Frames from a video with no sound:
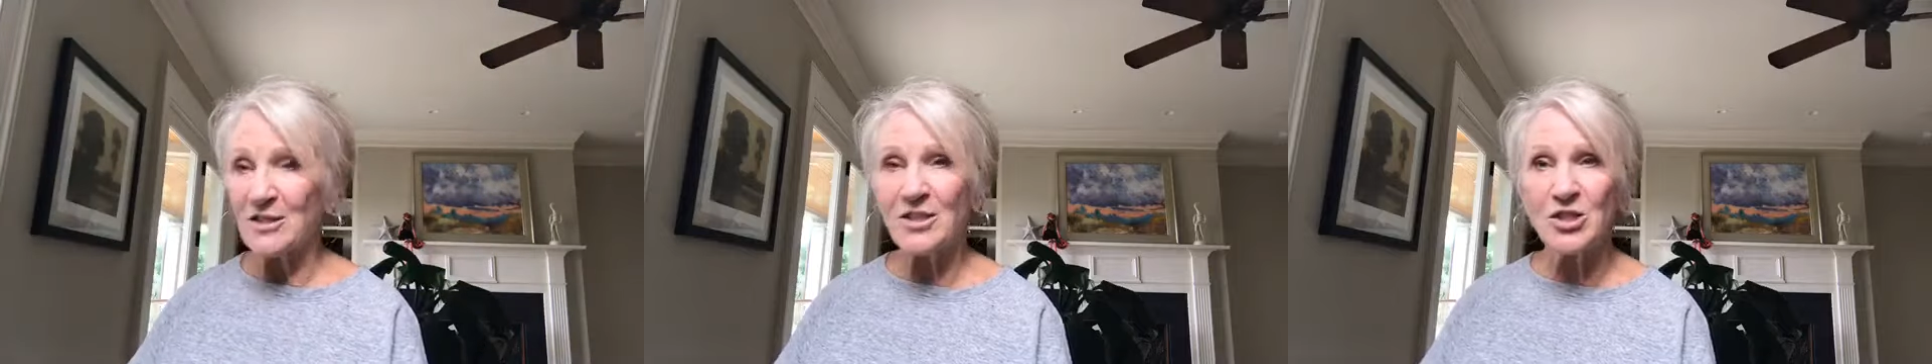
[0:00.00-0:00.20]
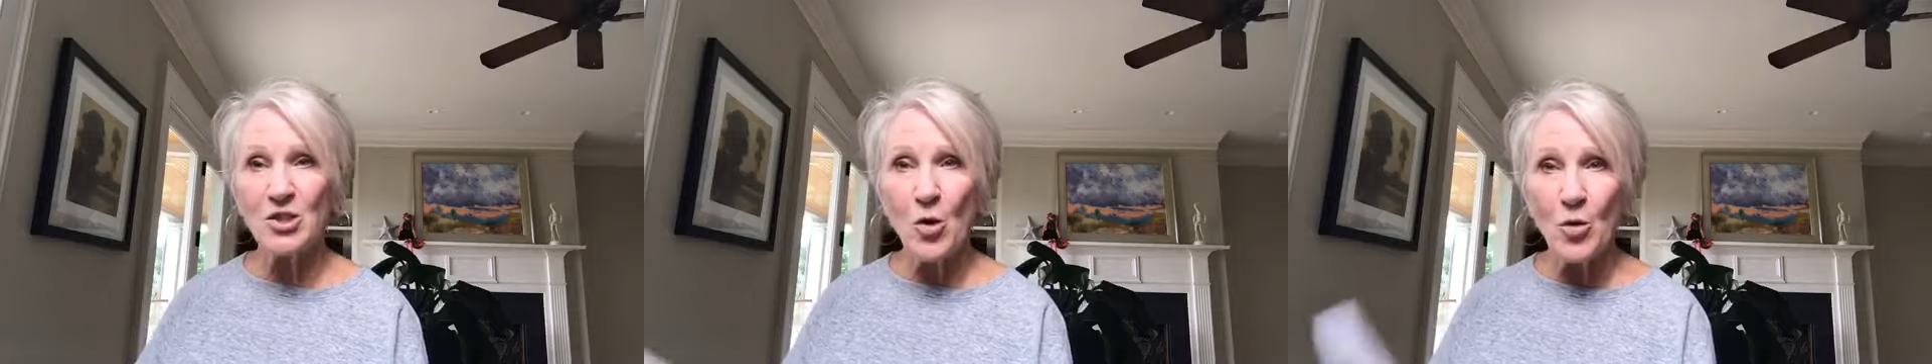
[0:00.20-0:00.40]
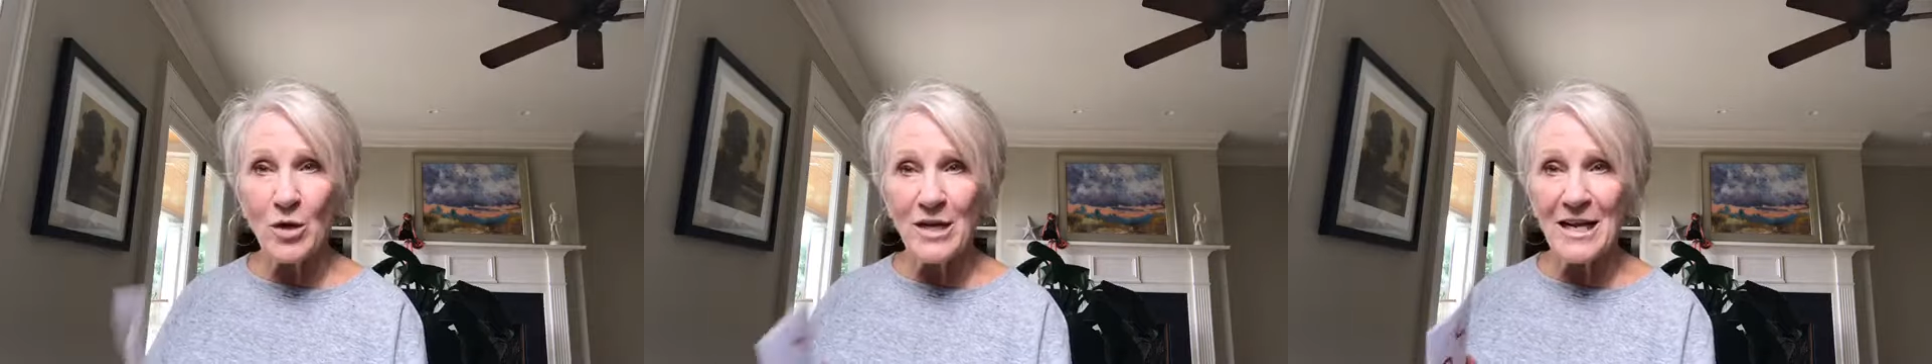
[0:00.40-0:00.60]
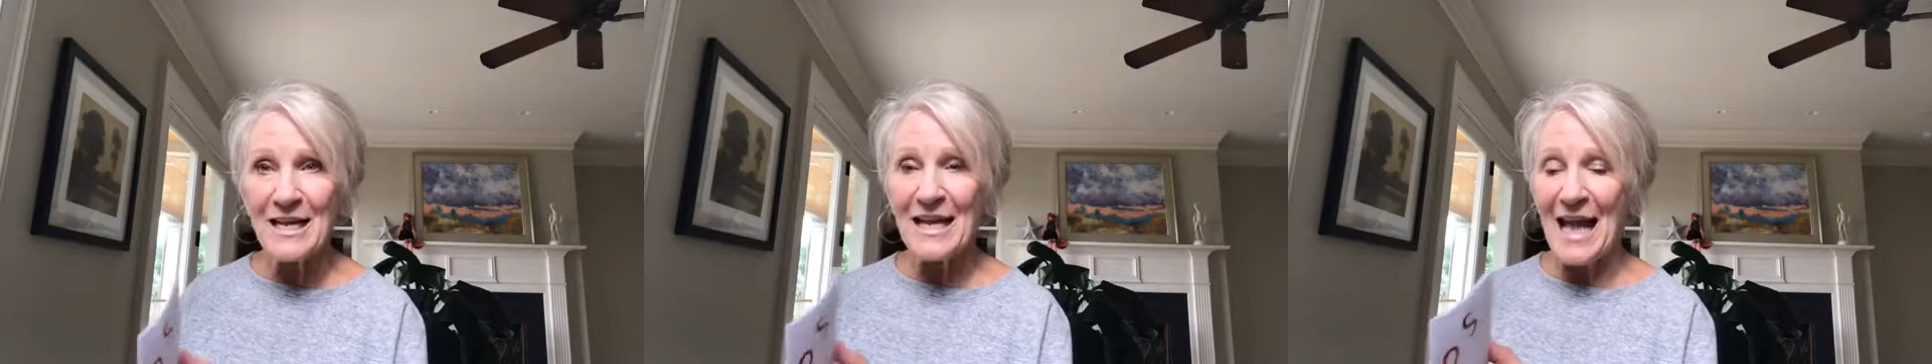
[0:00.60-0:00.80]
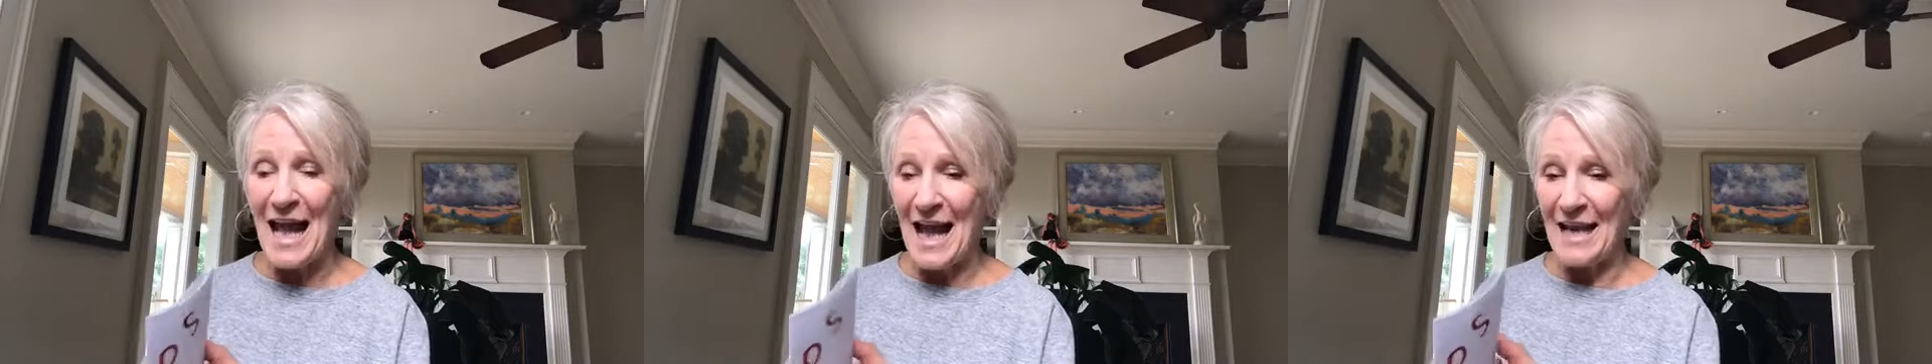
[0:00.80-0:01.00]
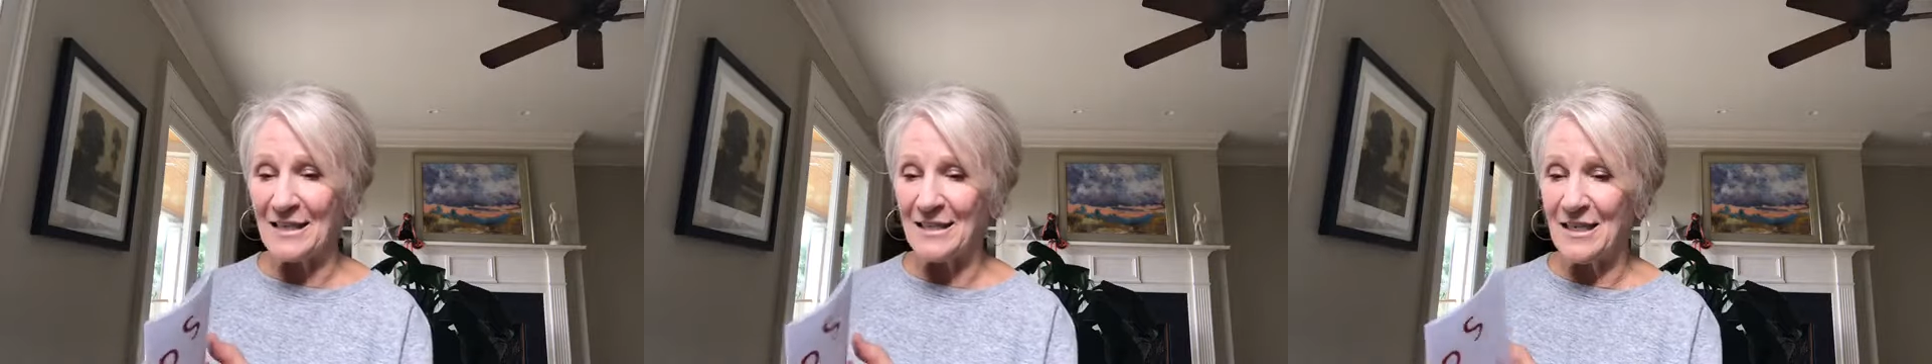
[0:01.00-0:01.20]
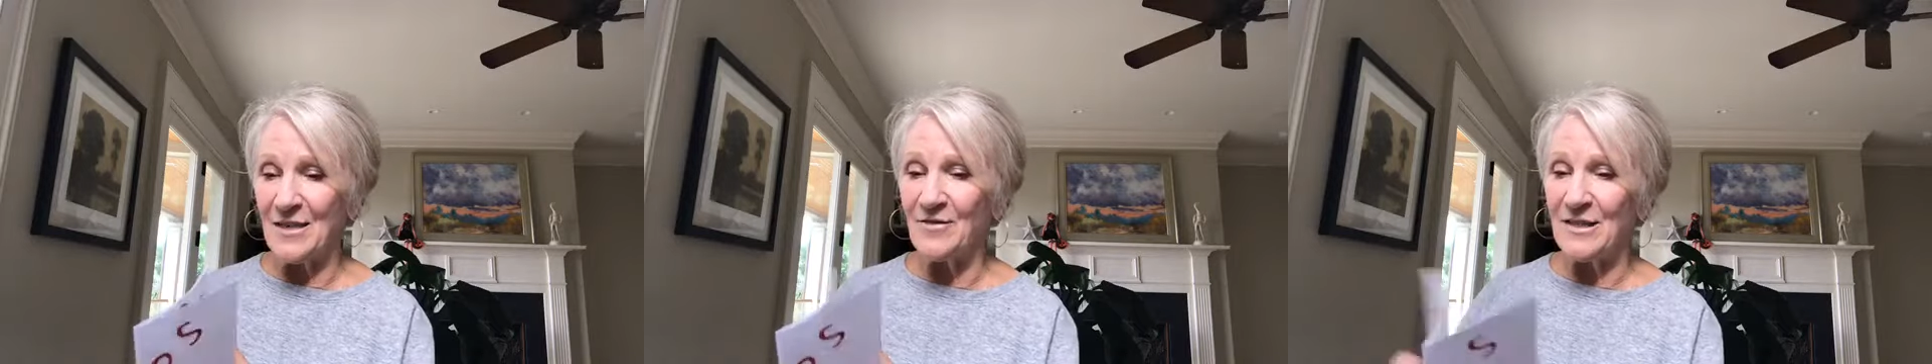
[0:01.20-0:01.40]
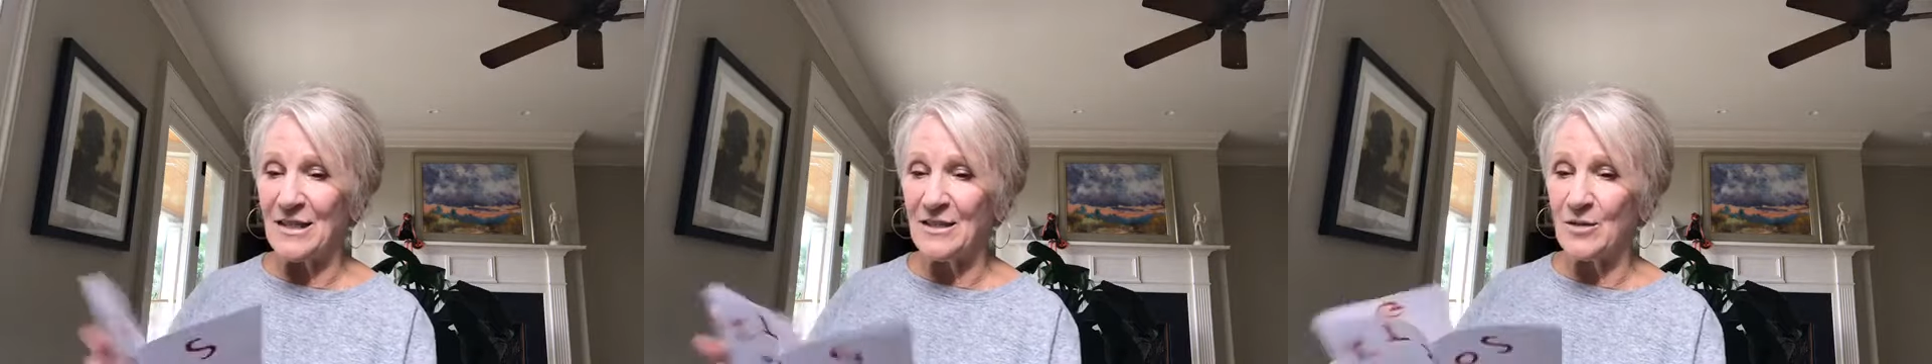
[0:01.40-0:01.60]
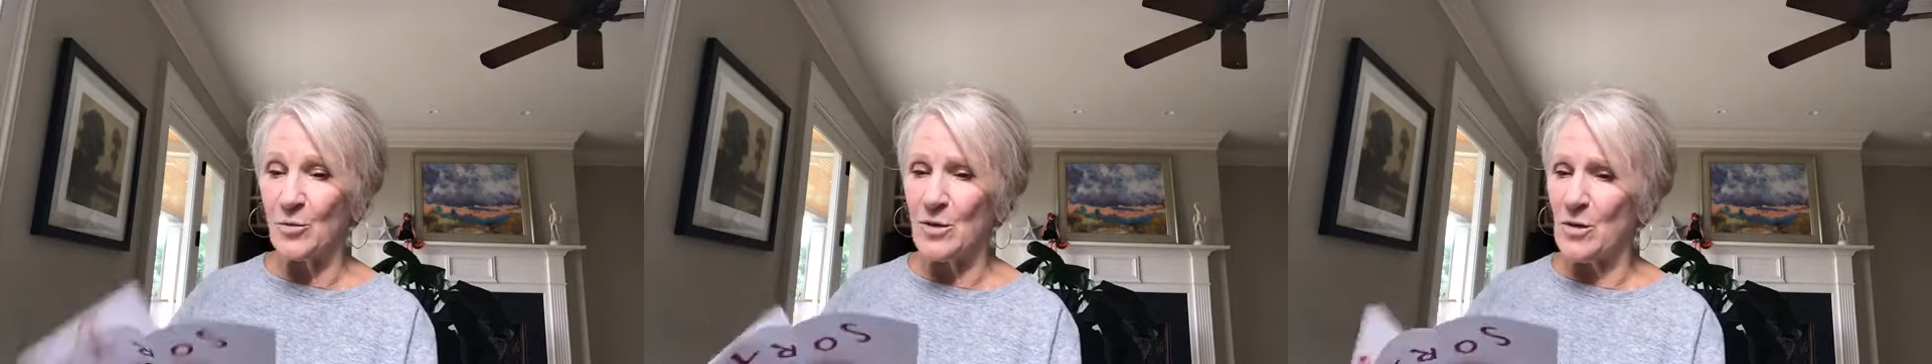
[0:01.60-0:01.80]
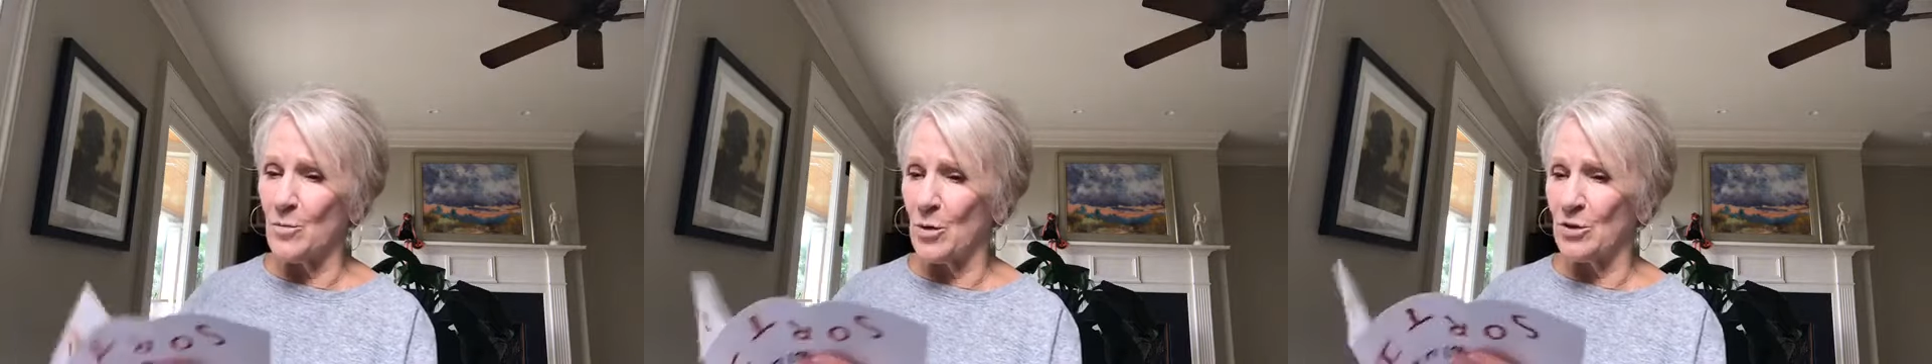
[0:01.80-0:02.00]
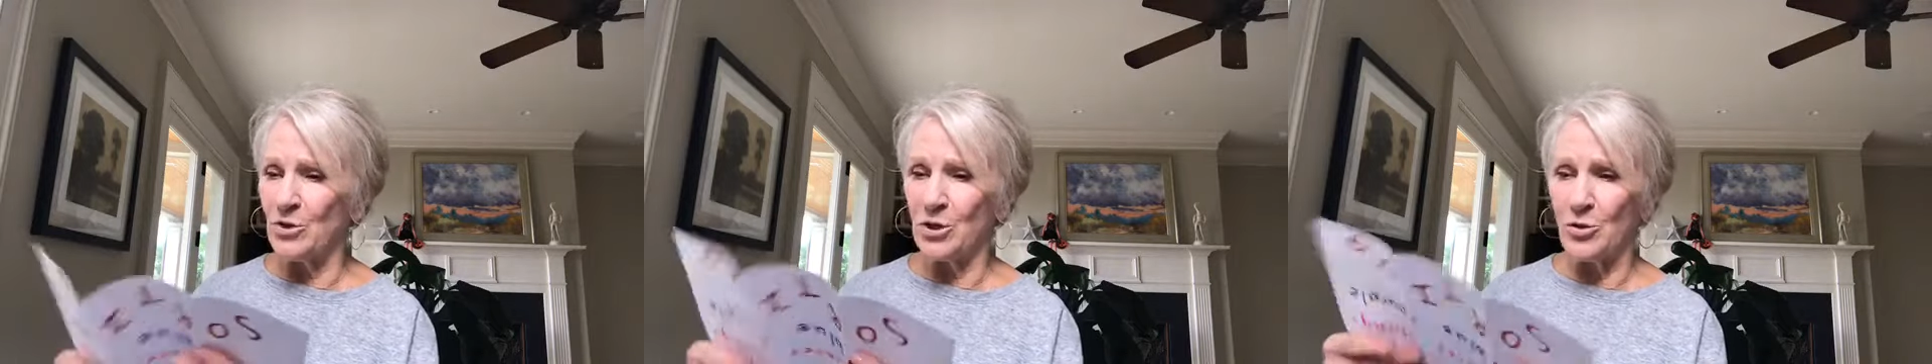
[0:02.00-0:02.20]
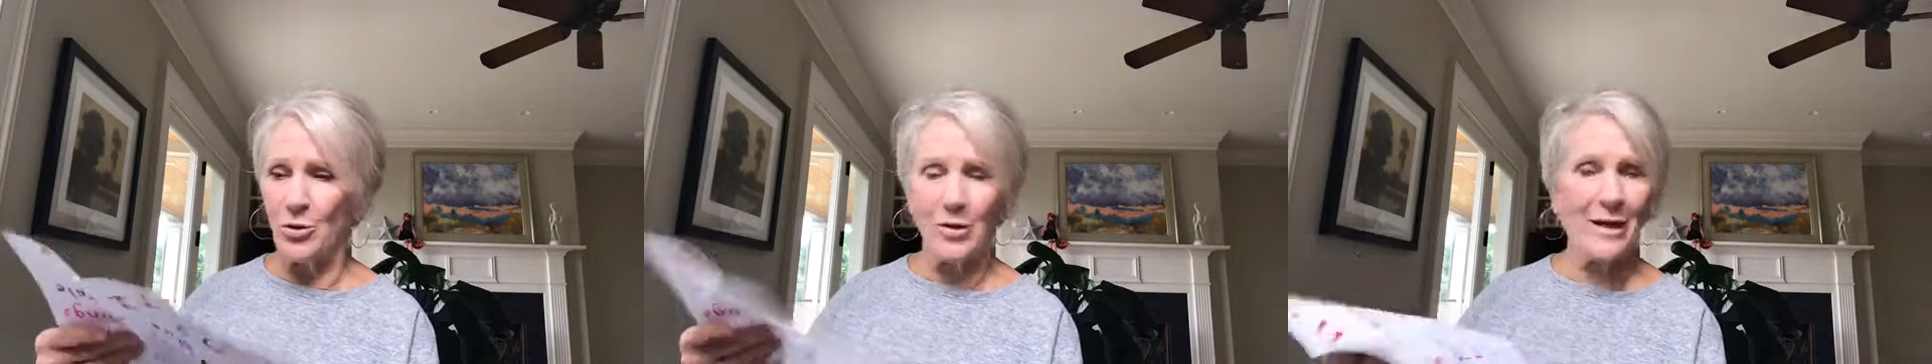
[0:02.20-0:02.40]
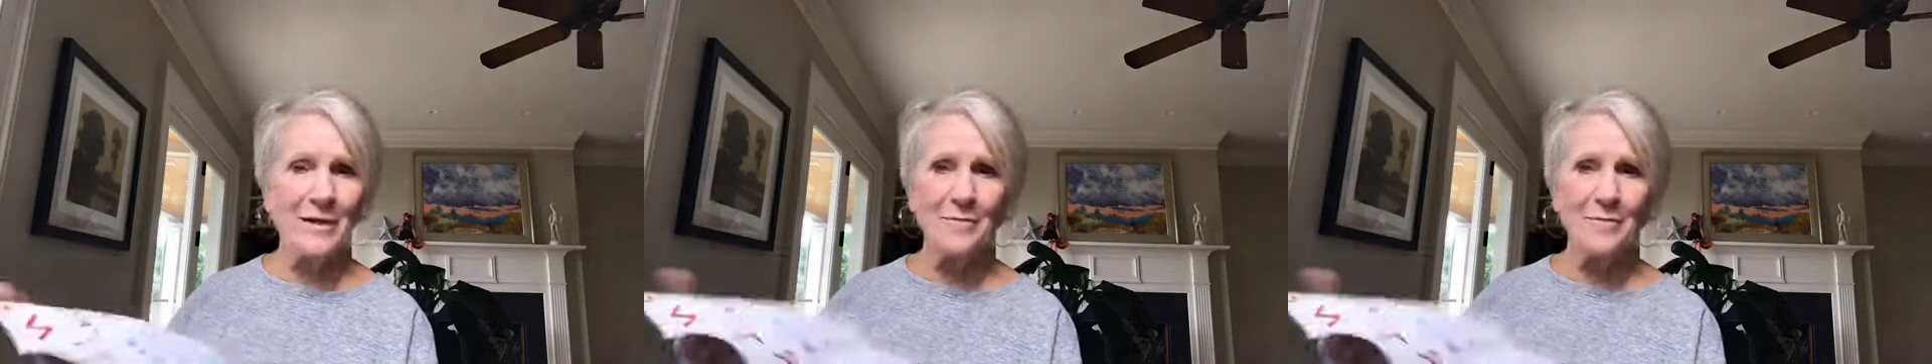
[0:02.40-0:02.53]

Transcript: sorting activities with the brochure,